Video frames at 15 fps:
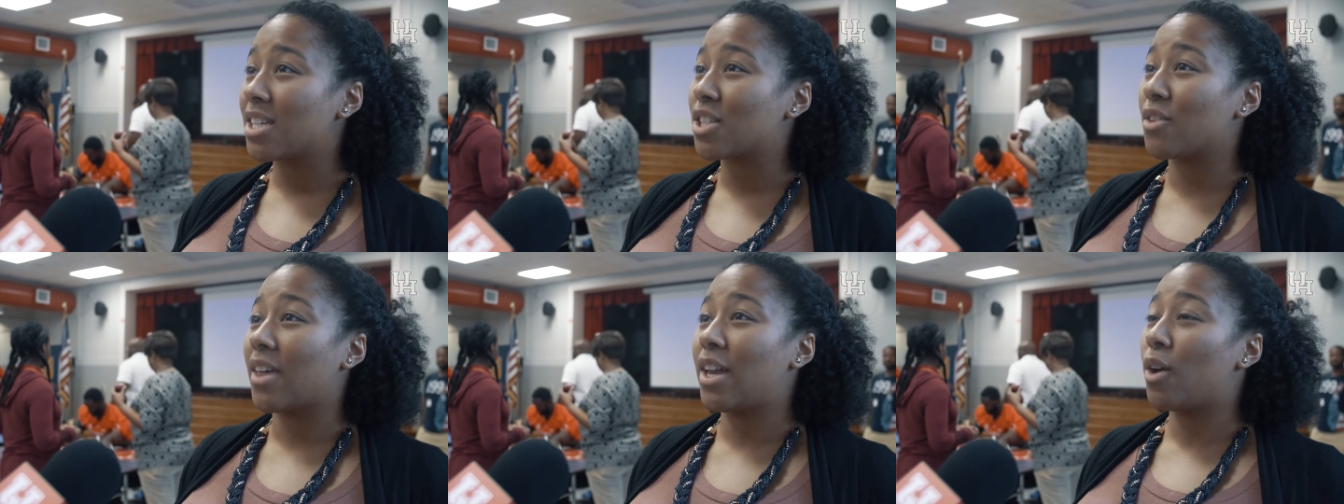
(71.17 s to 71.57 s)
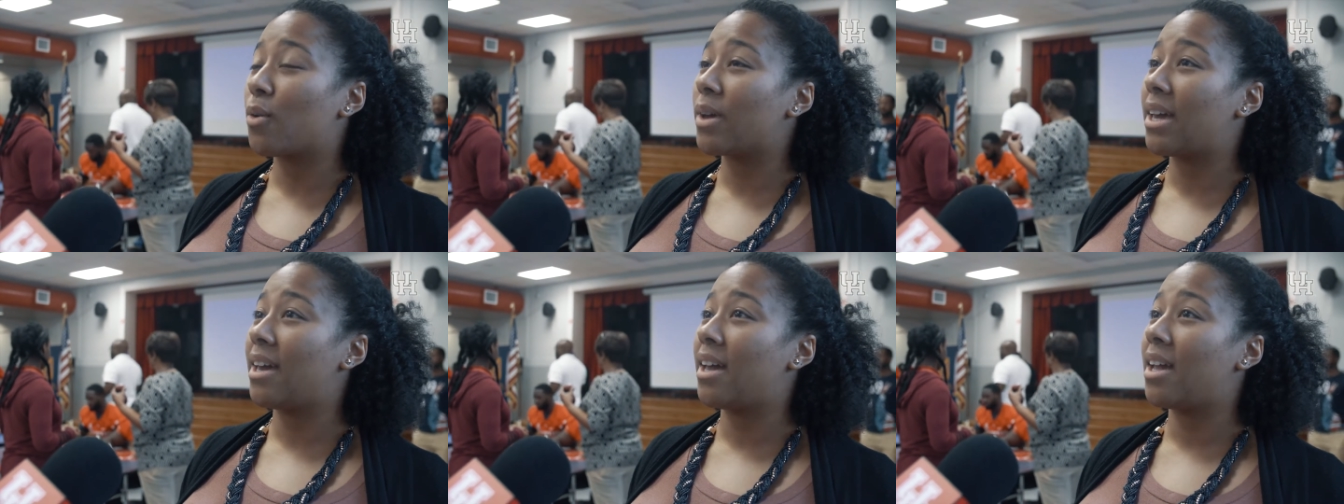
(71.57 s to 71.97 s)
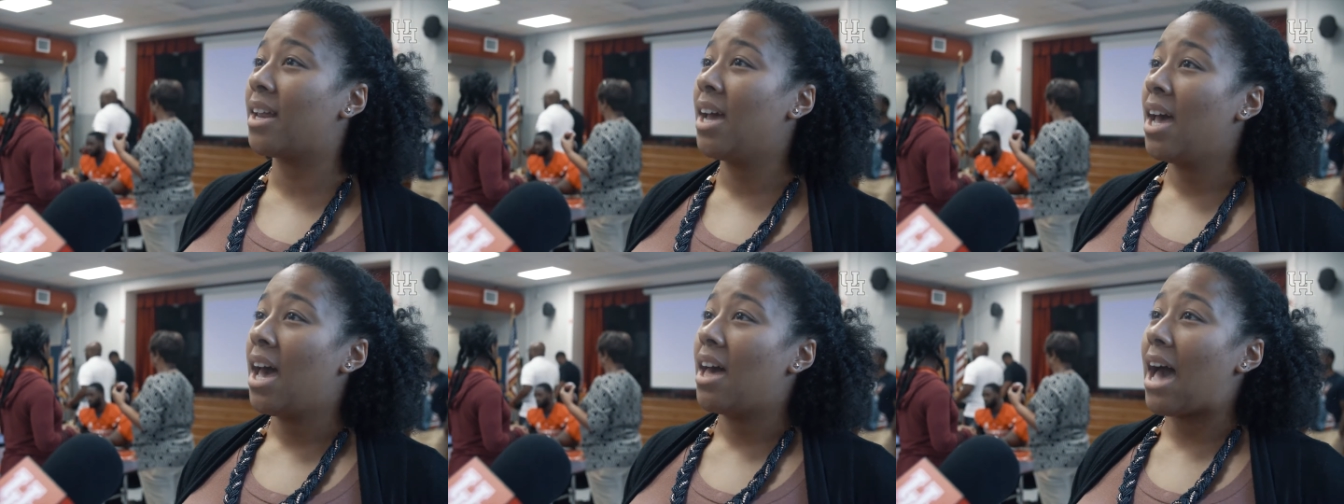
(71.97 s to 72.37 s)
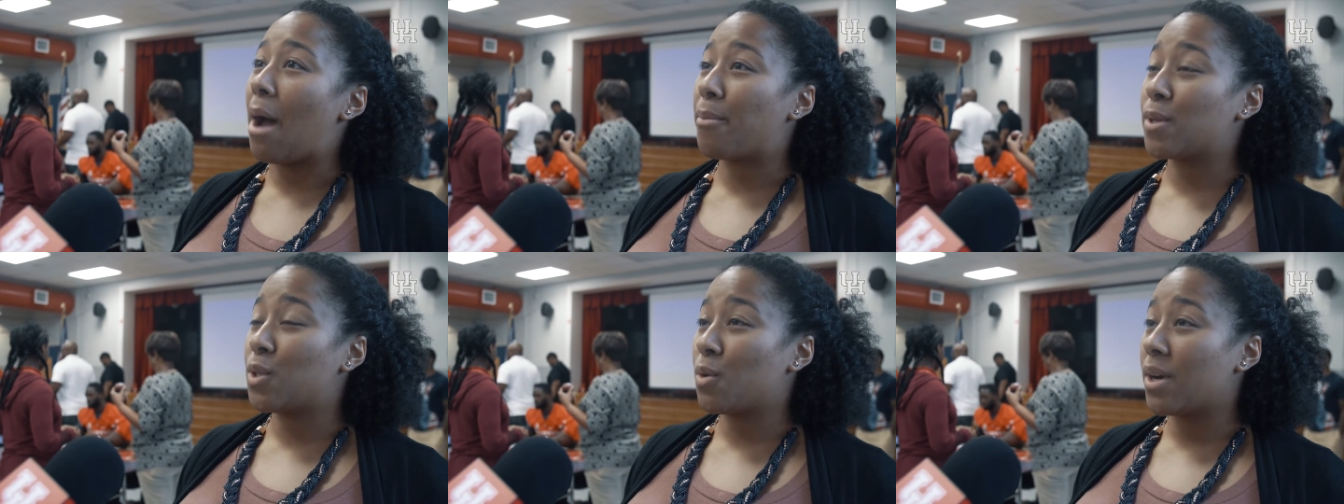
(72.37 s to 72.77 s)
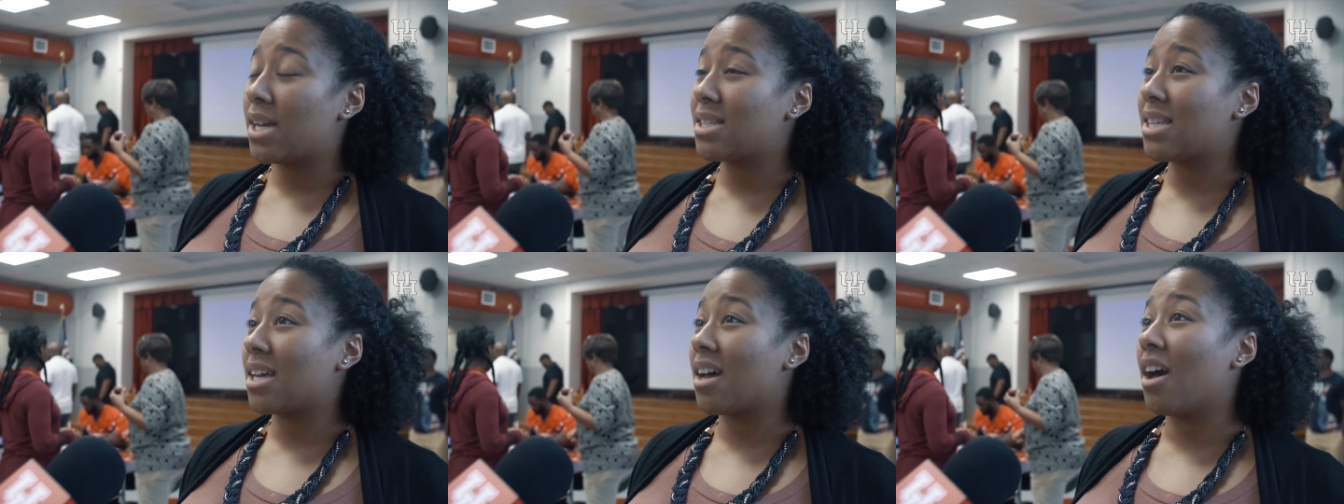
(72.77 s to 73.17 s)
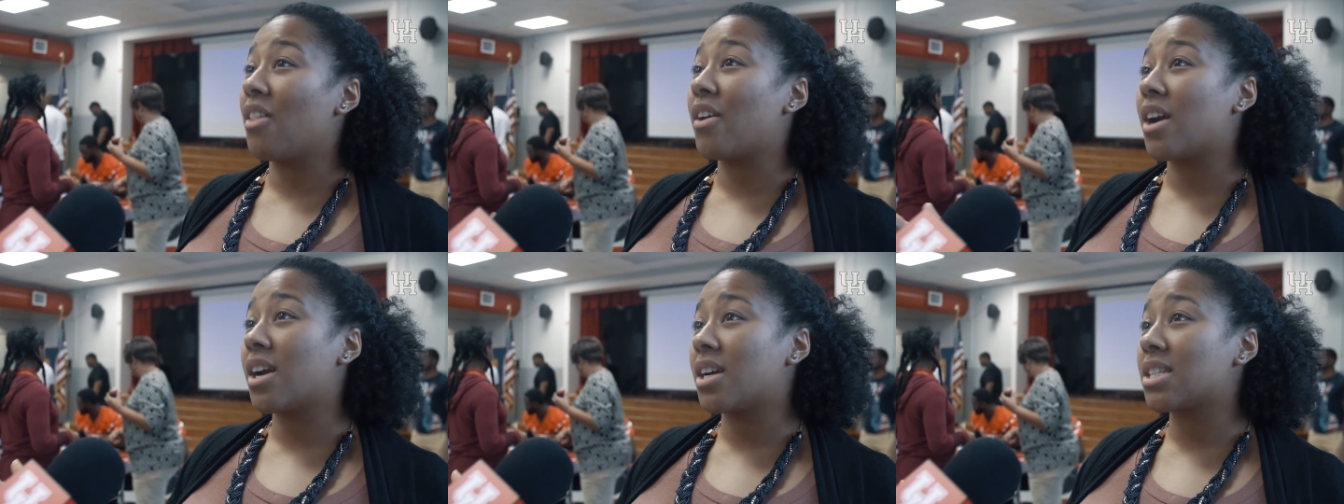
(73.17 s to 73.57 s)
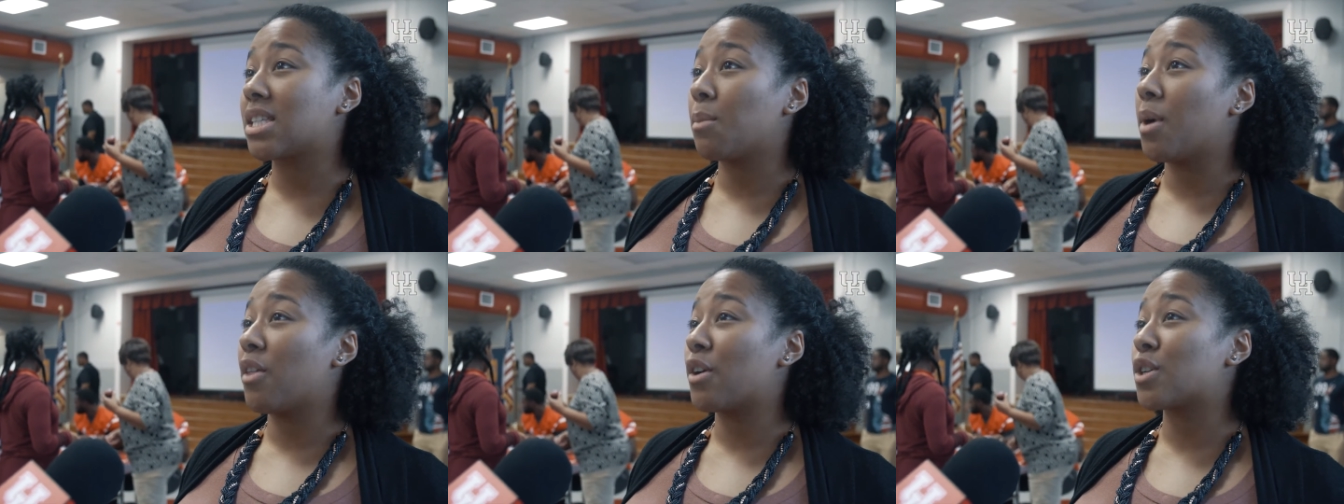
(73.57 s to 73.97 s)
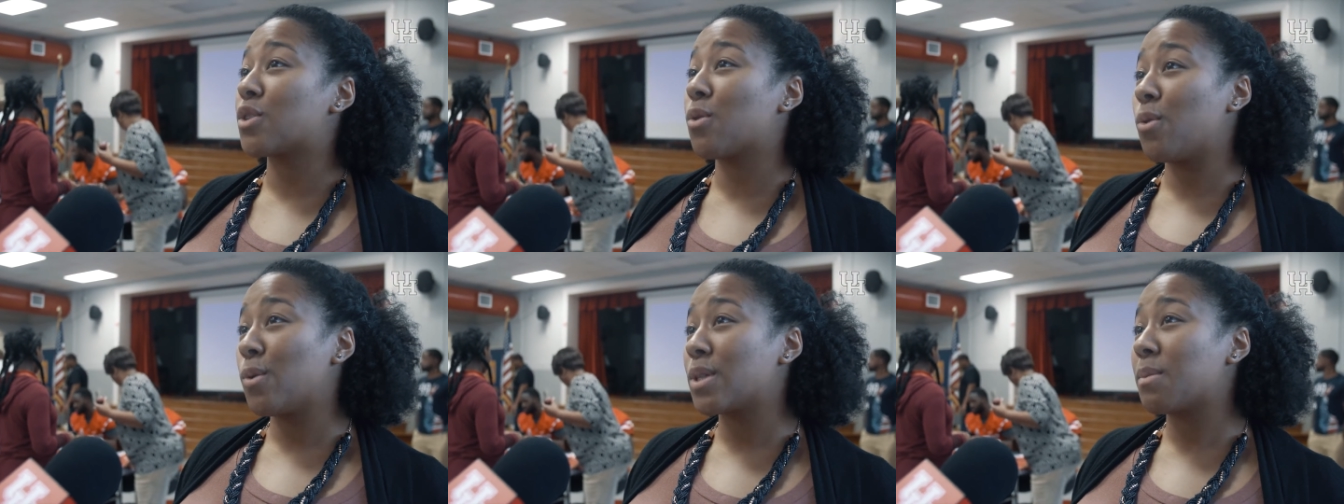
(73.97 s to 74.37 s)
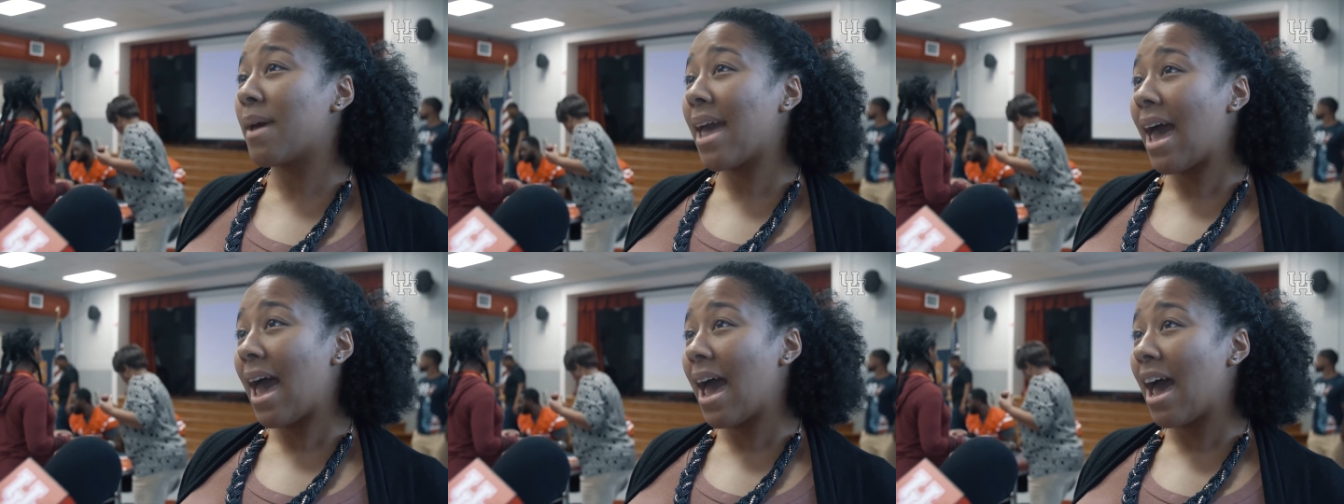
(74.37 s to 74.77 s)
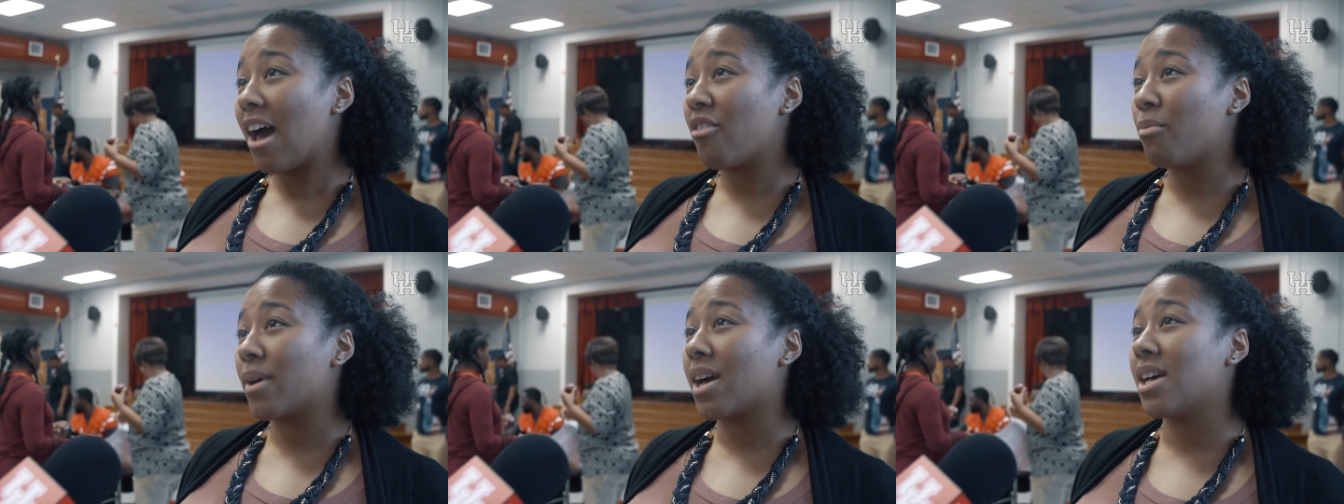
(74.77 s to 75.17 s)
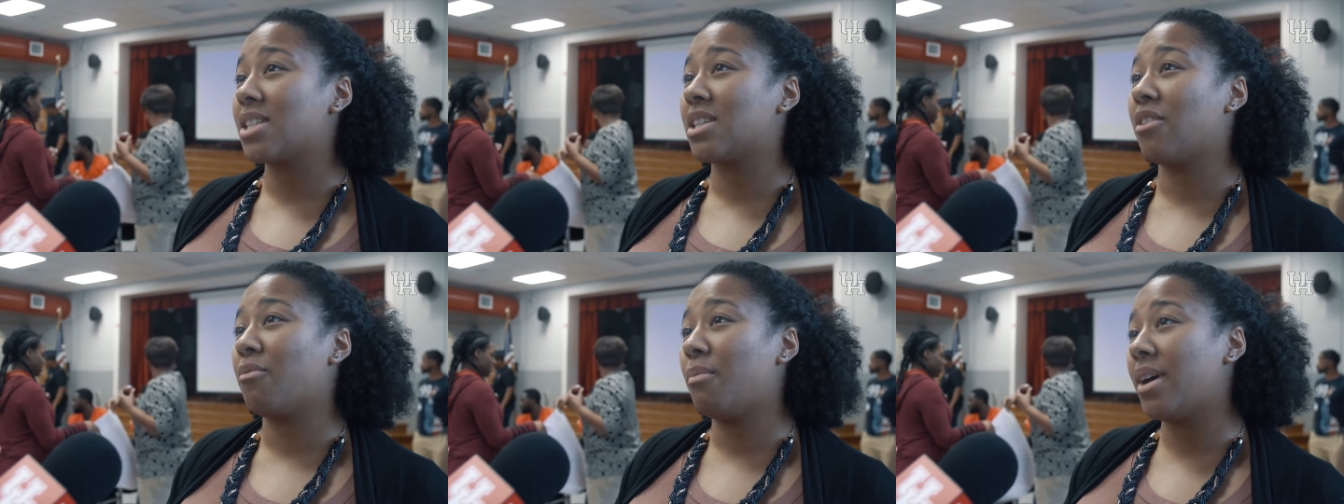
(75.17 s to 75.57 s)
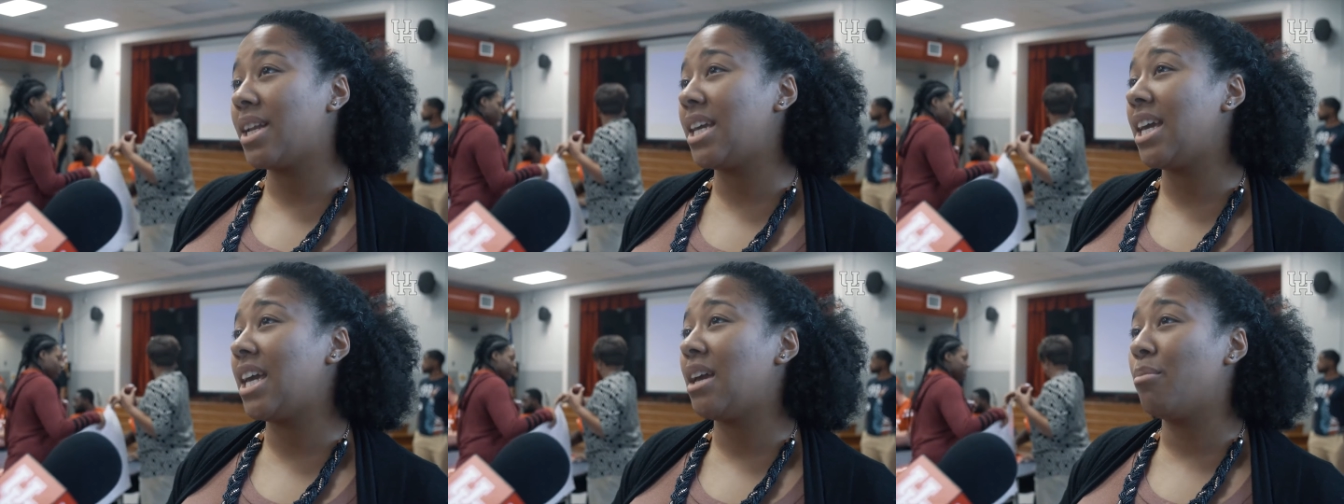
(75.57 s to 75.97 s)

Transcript: so they don't get opportunities that other some other schools may have because of money,